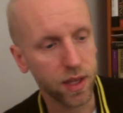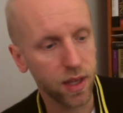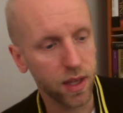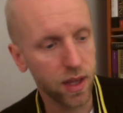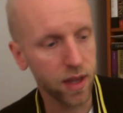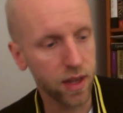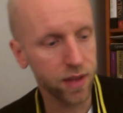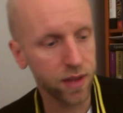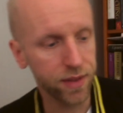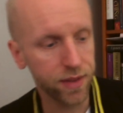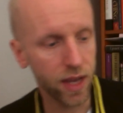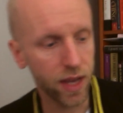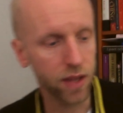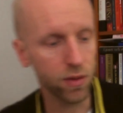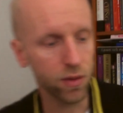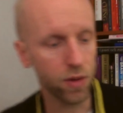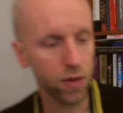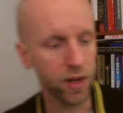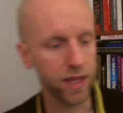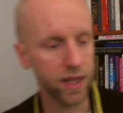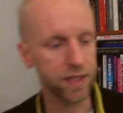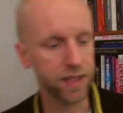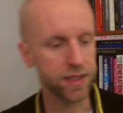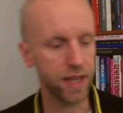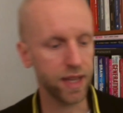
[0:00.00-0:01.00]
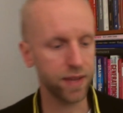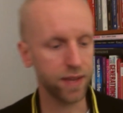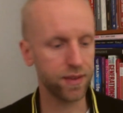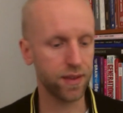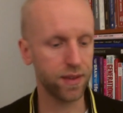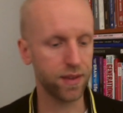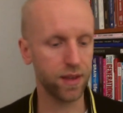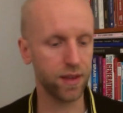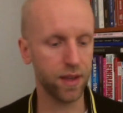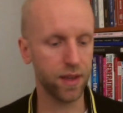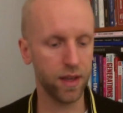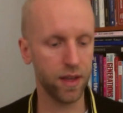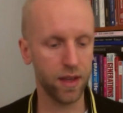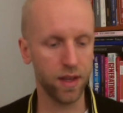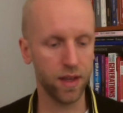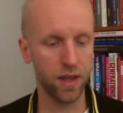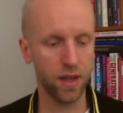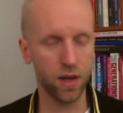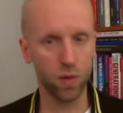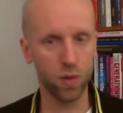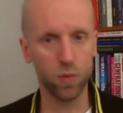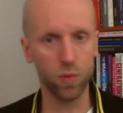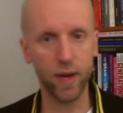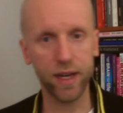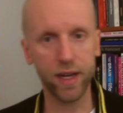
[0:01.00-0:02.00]
The other one is that
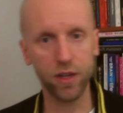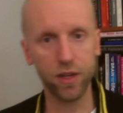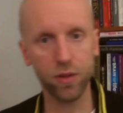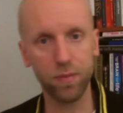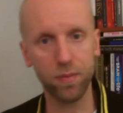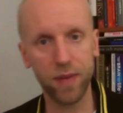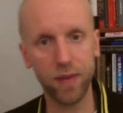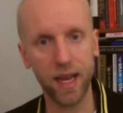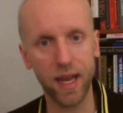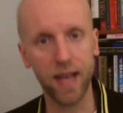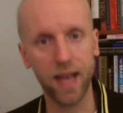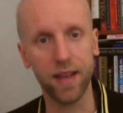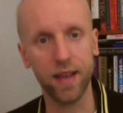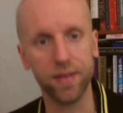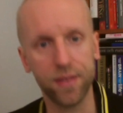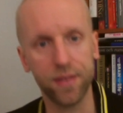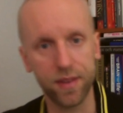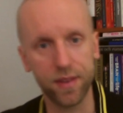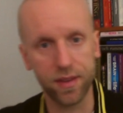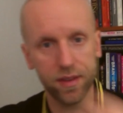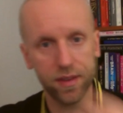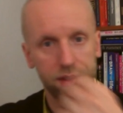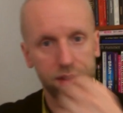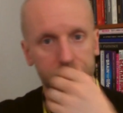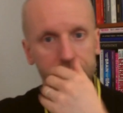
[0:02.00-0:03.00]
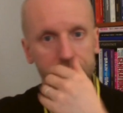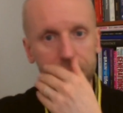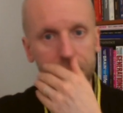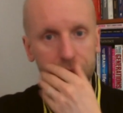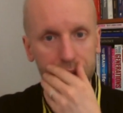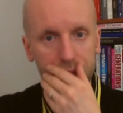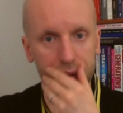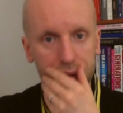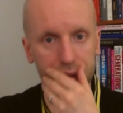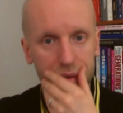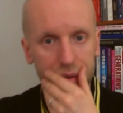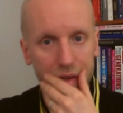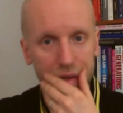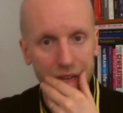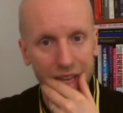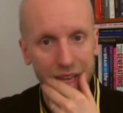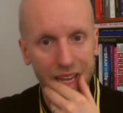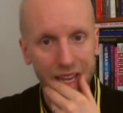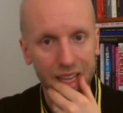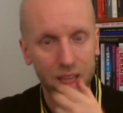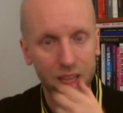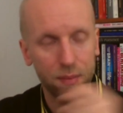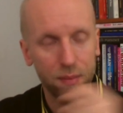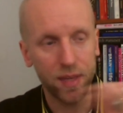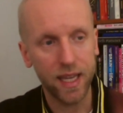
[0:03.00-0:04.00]
when you plant,
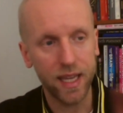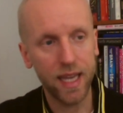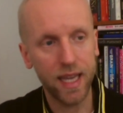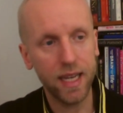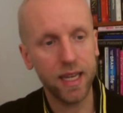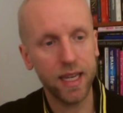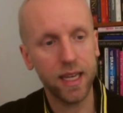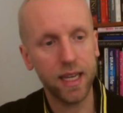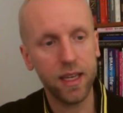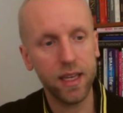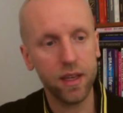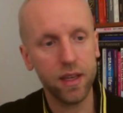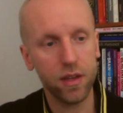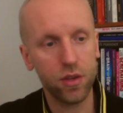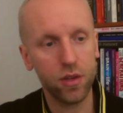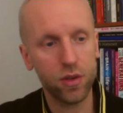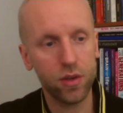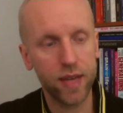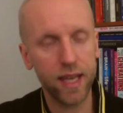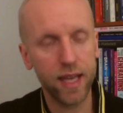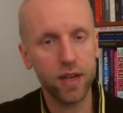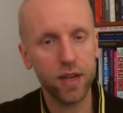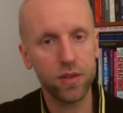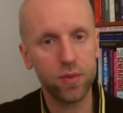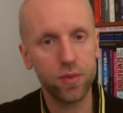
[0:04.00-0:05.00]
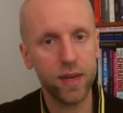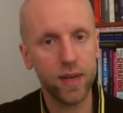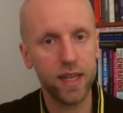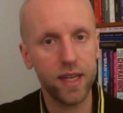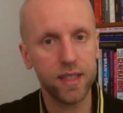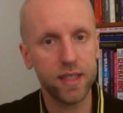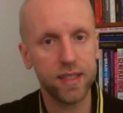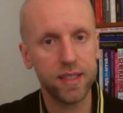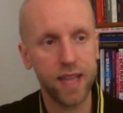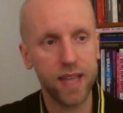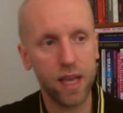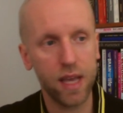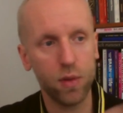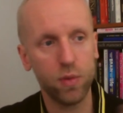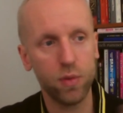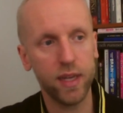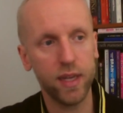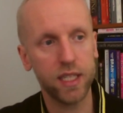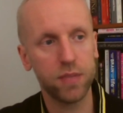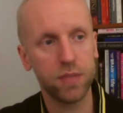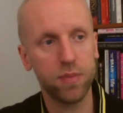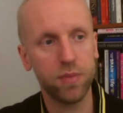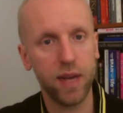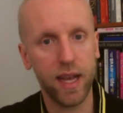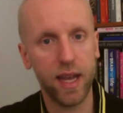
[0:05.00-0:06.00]
in the beginning, you cannot really say
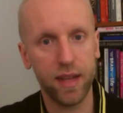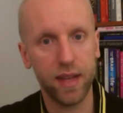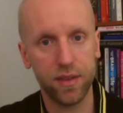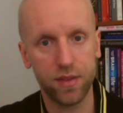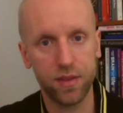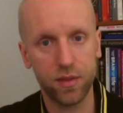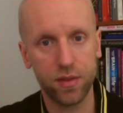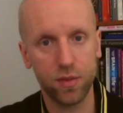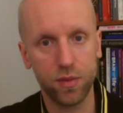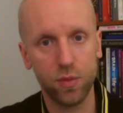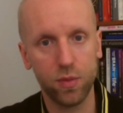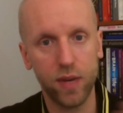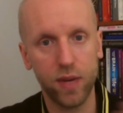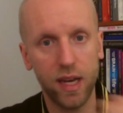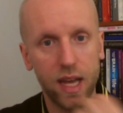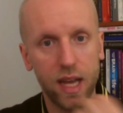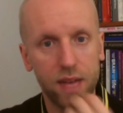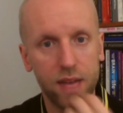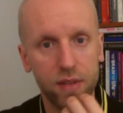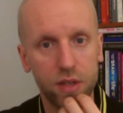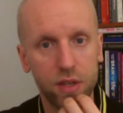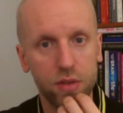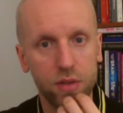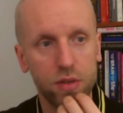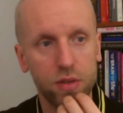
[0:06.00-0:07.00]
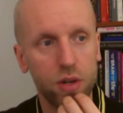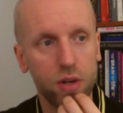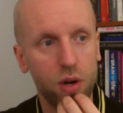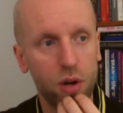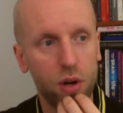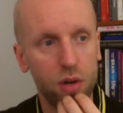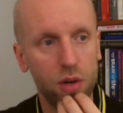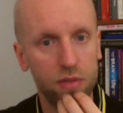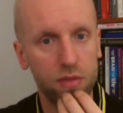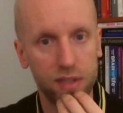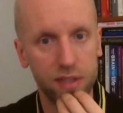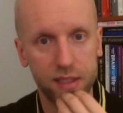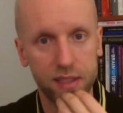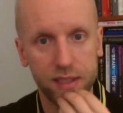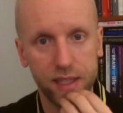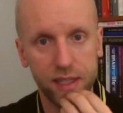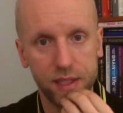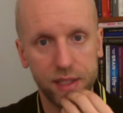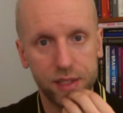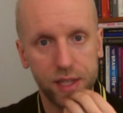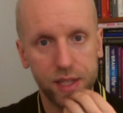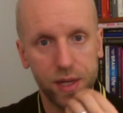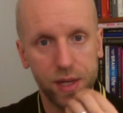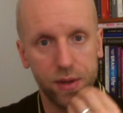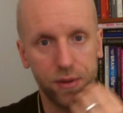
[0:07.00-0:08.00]
which plant will have a good harvest
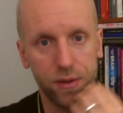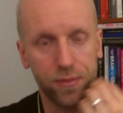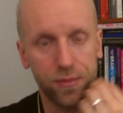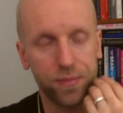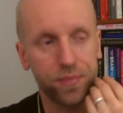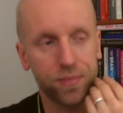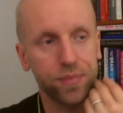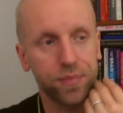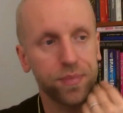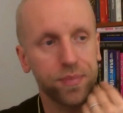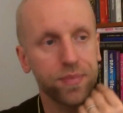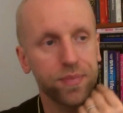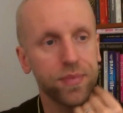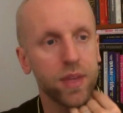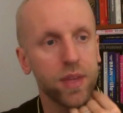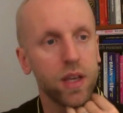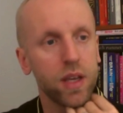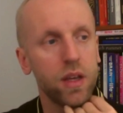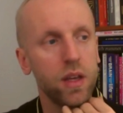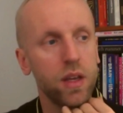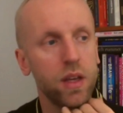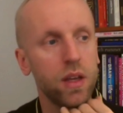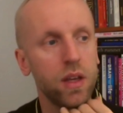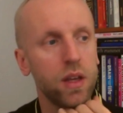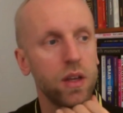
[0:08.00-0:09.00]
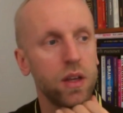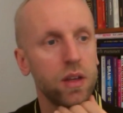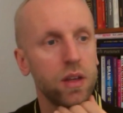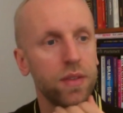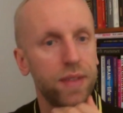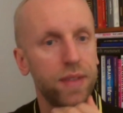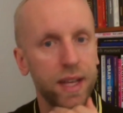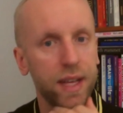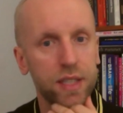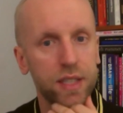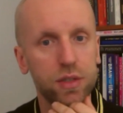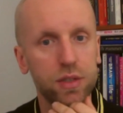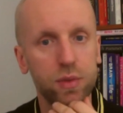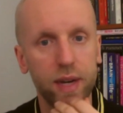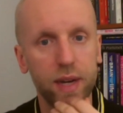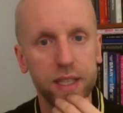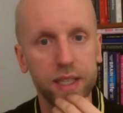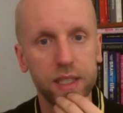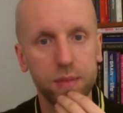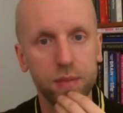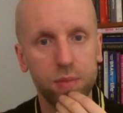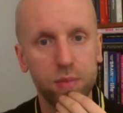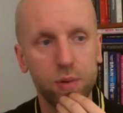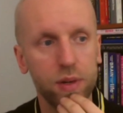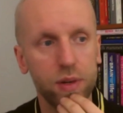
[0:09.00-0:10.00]
this year. That's why
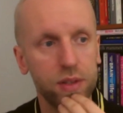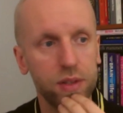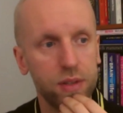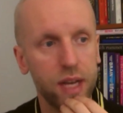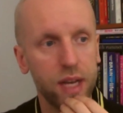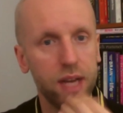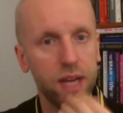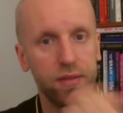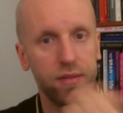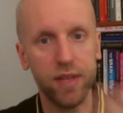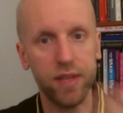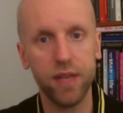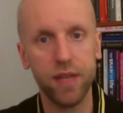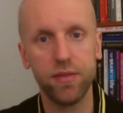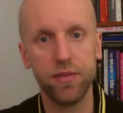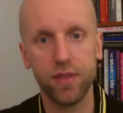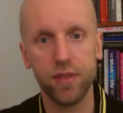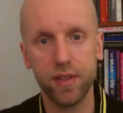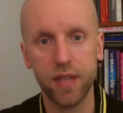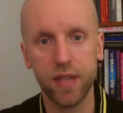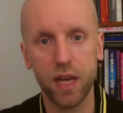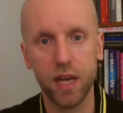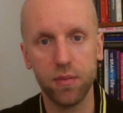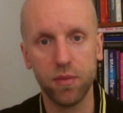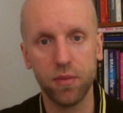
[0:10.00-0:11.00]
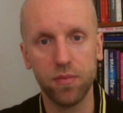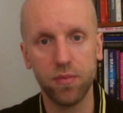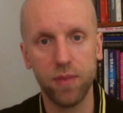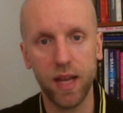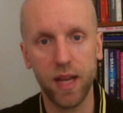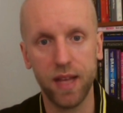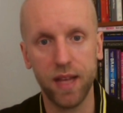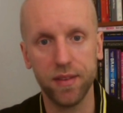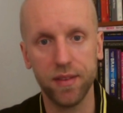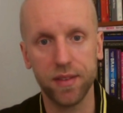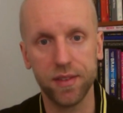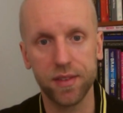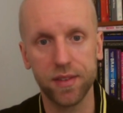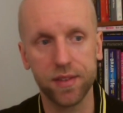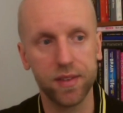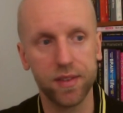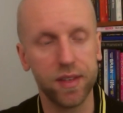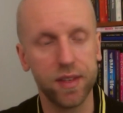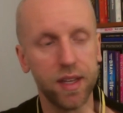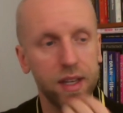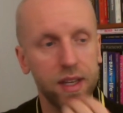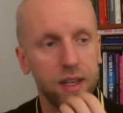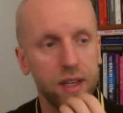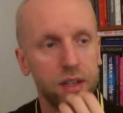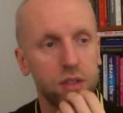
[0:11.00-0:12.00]
it's important to have different type of plants.
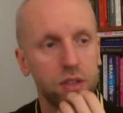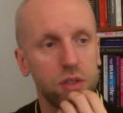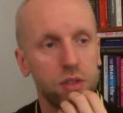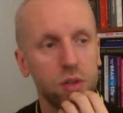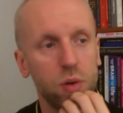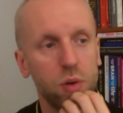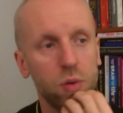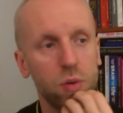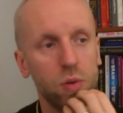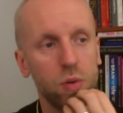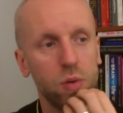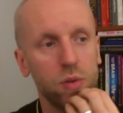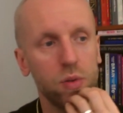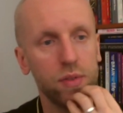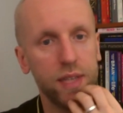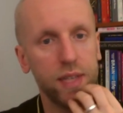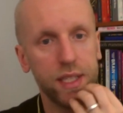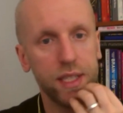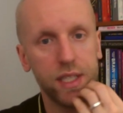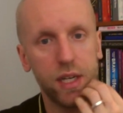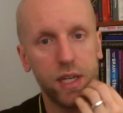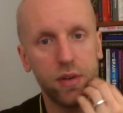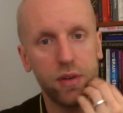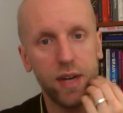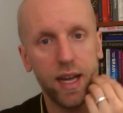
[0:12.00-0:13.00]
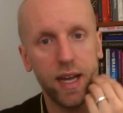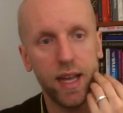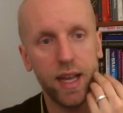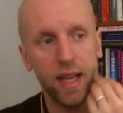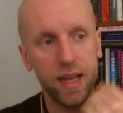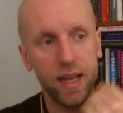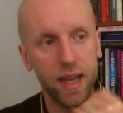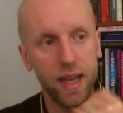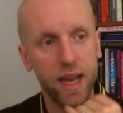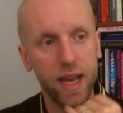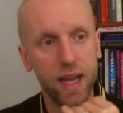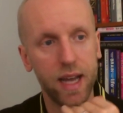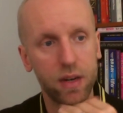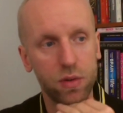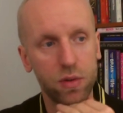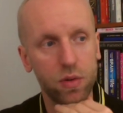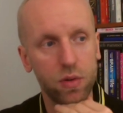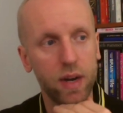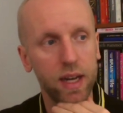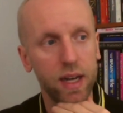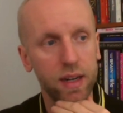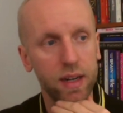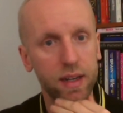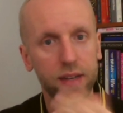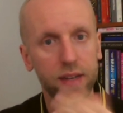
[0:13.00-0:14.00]
So this year I had
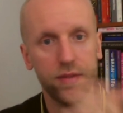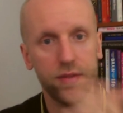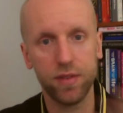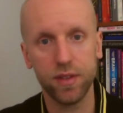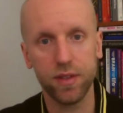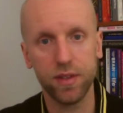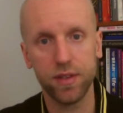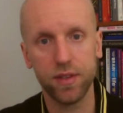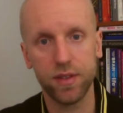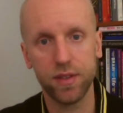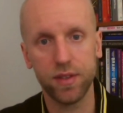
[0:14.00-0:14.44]
quite a different